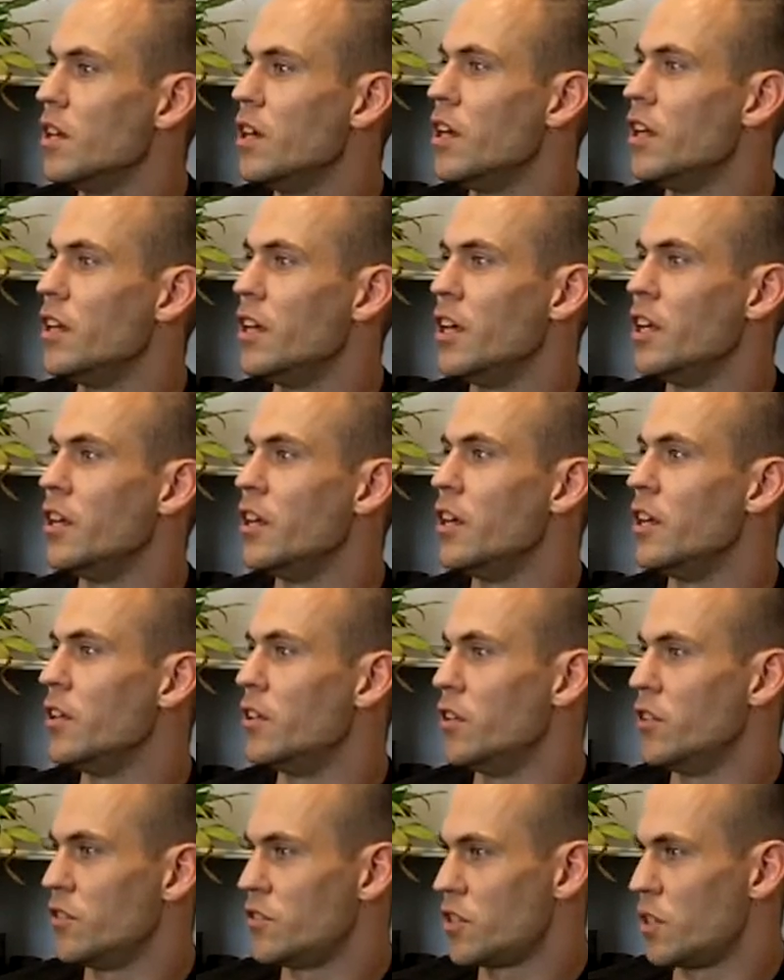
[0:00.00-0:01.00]

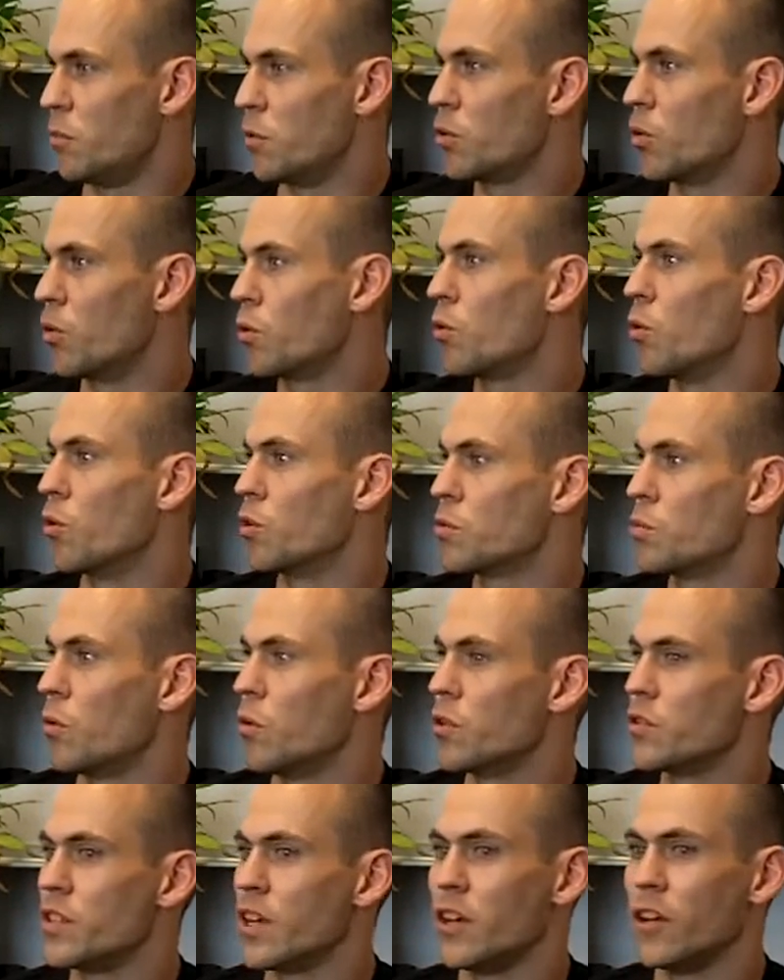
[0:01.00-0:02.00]
in typical court
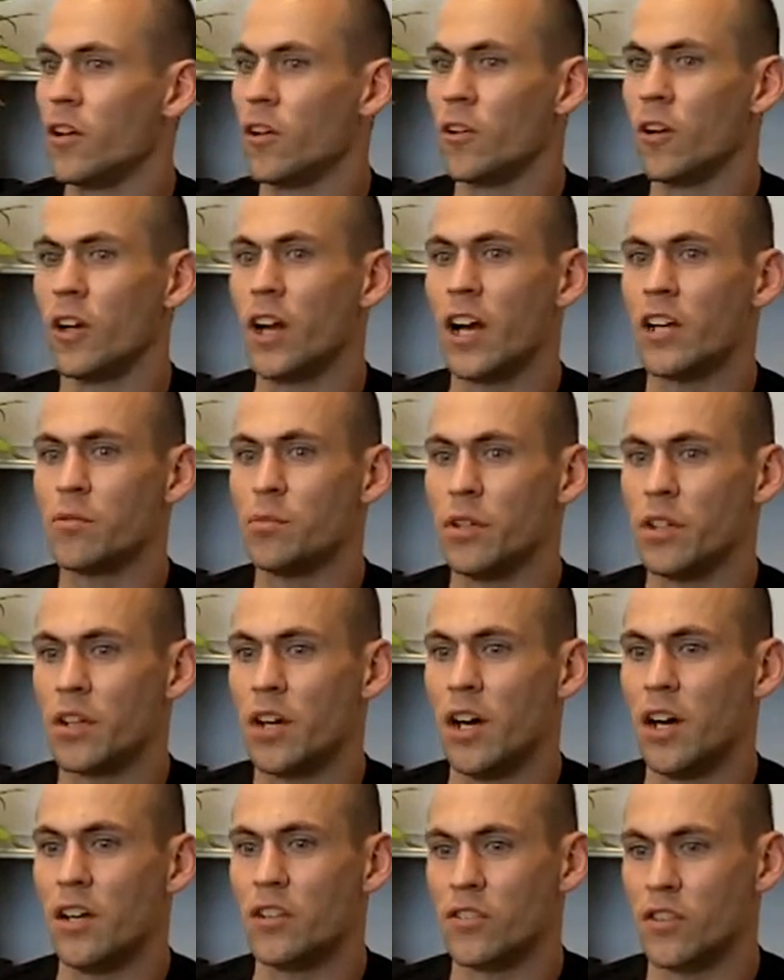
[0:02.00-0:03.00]
sports that aren't on ice,
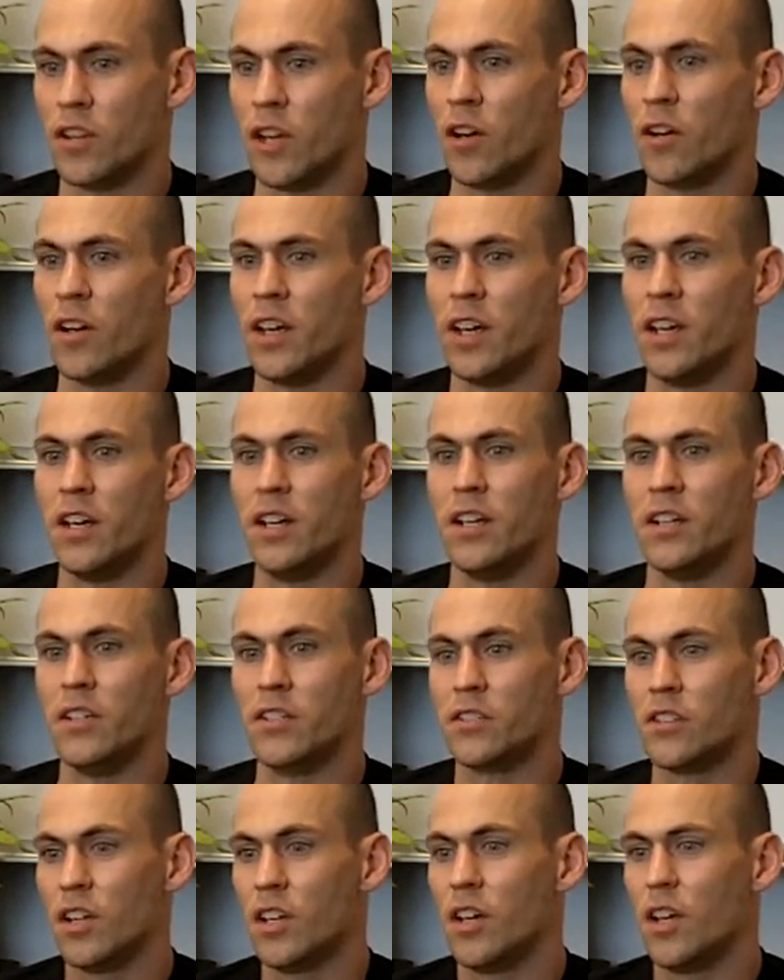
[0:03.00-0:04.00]
because there
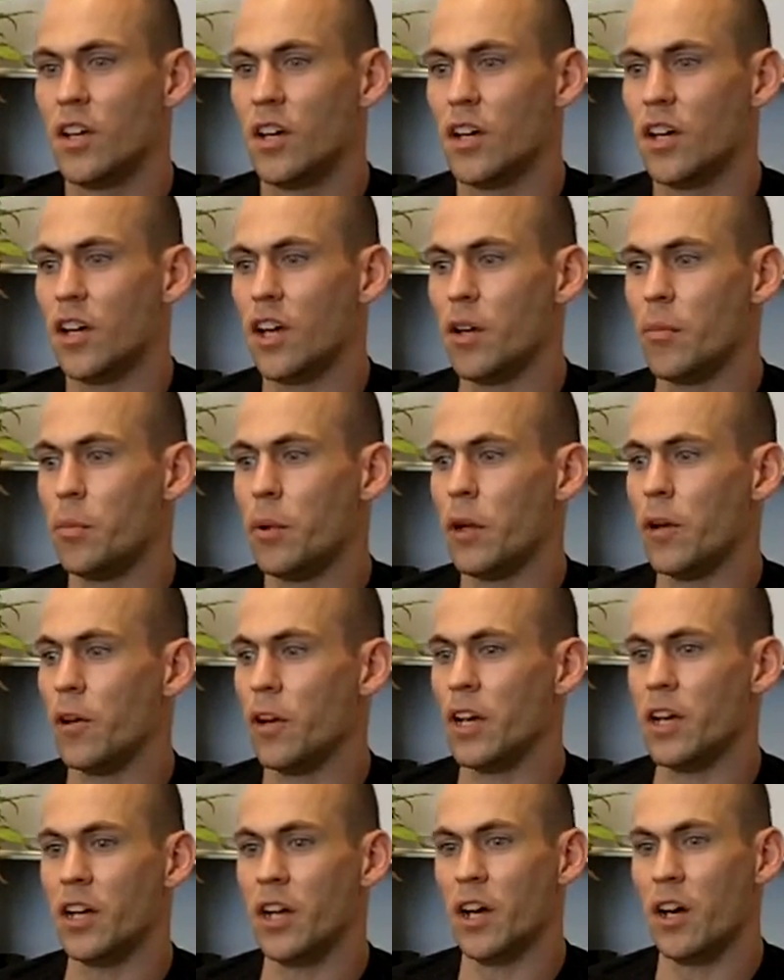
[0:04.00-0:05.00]
is a
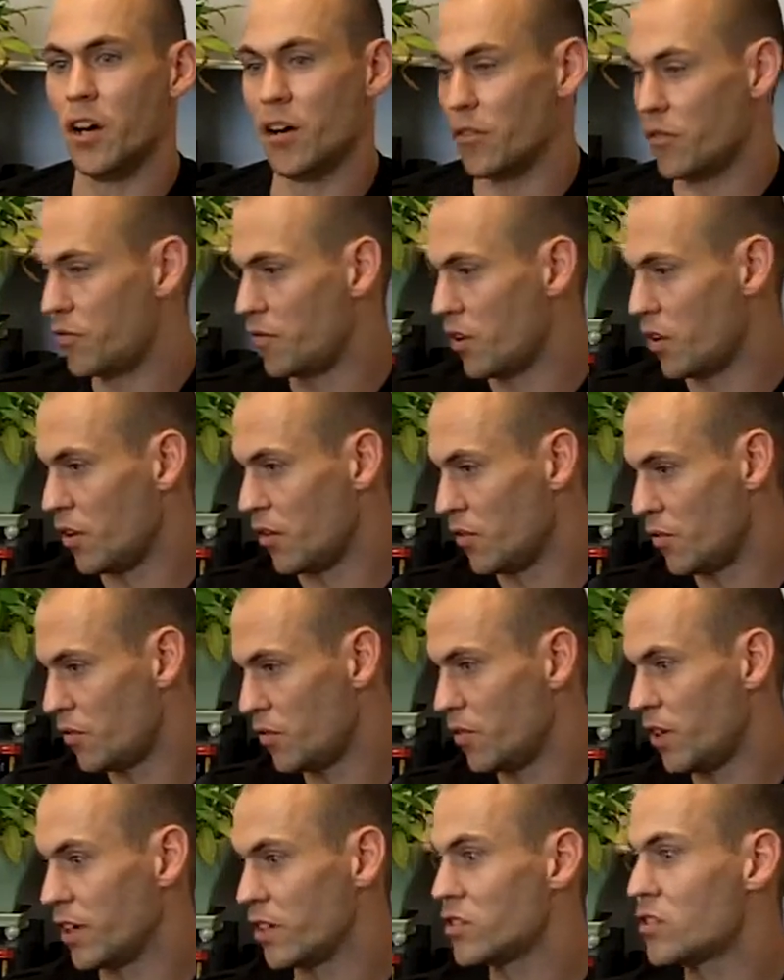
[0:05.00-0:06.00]
period of
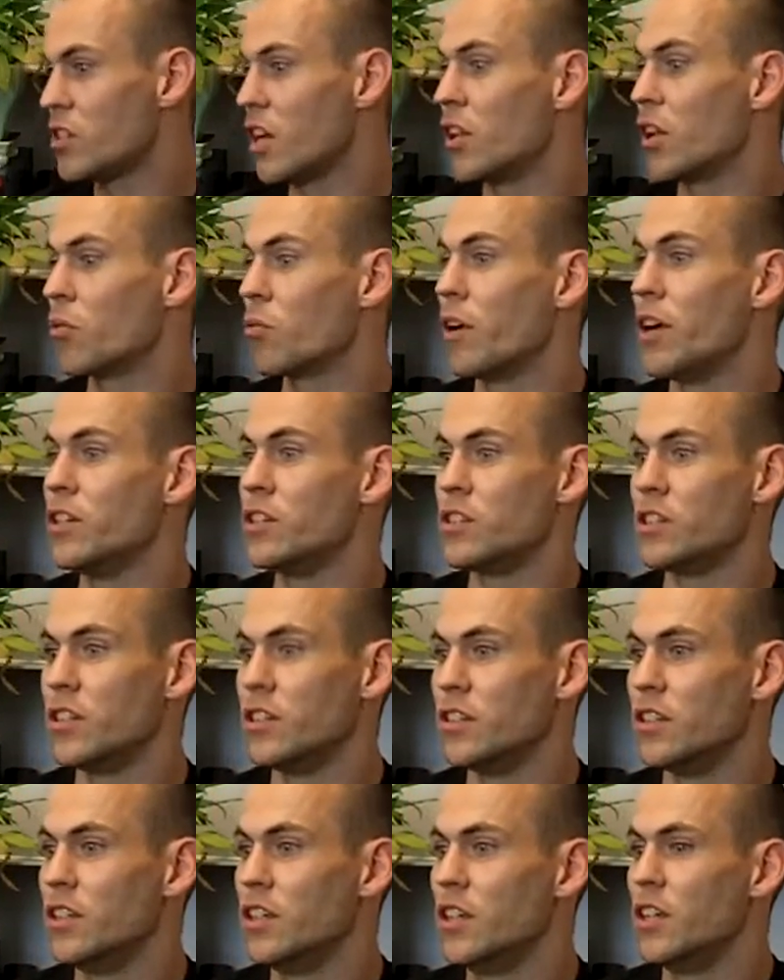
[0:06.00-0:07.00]

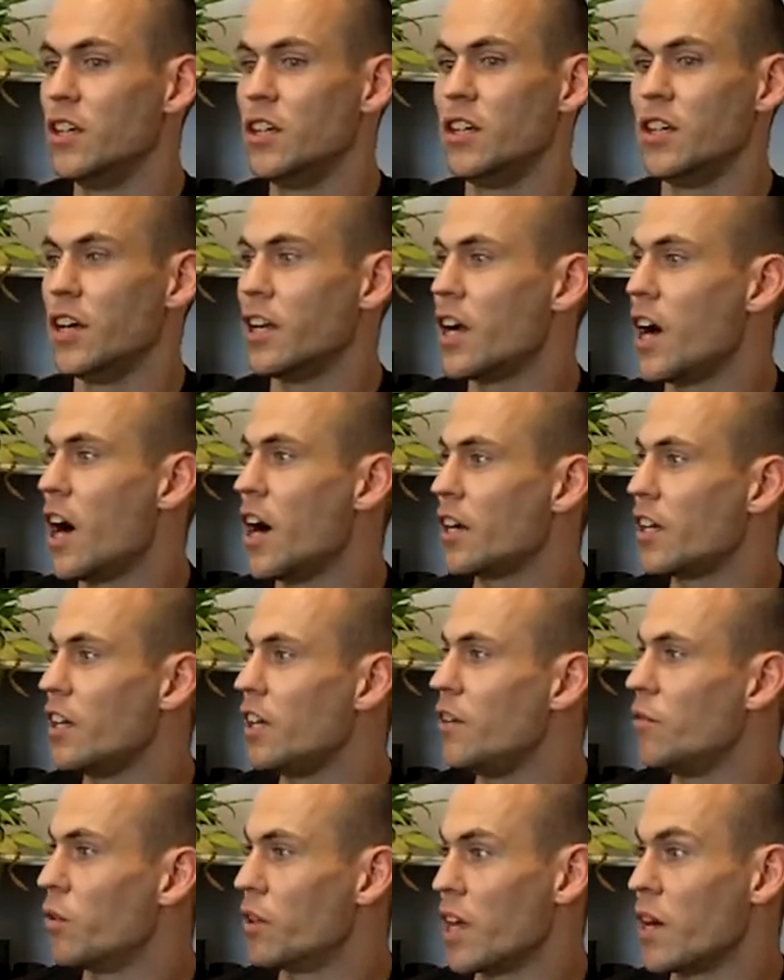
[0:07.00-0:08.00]
acceleration in
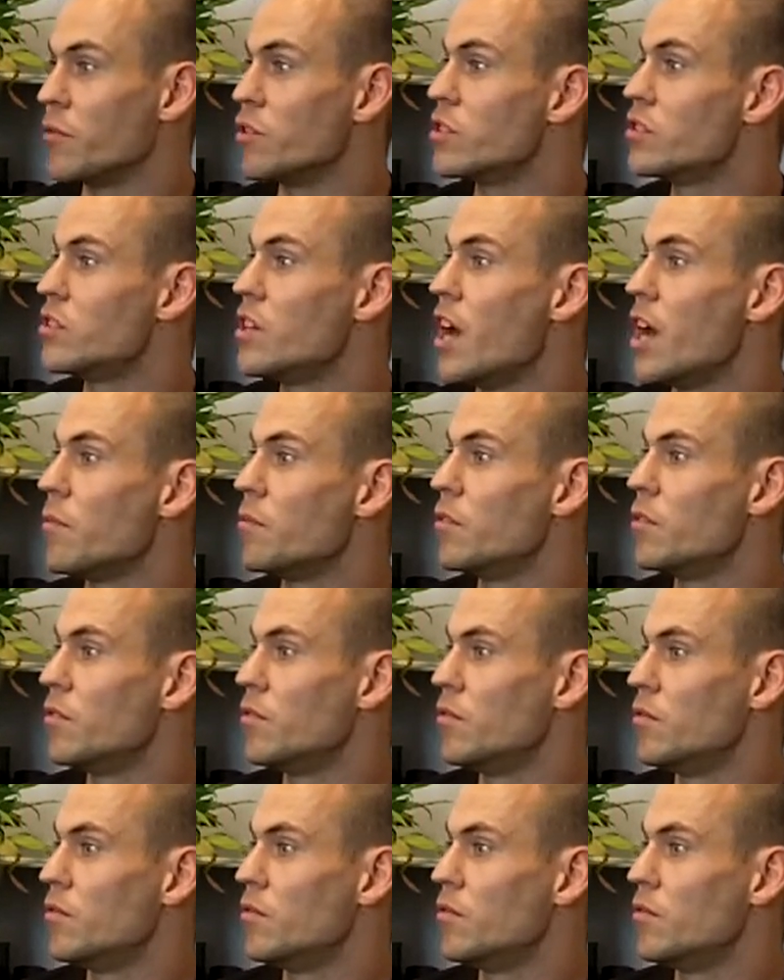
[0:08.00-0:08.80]
hockey with every step,